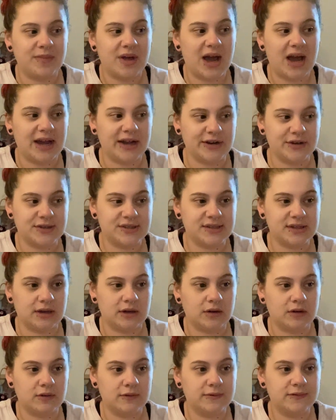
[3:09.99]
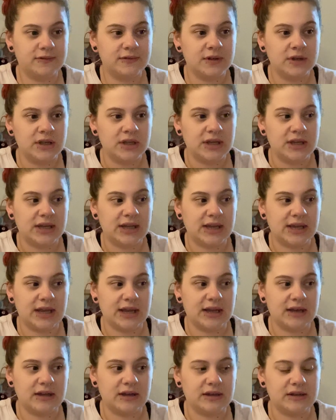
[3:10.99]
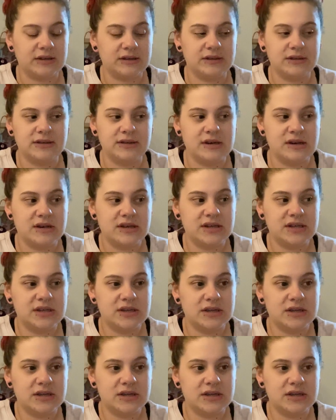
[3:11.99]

higher self, and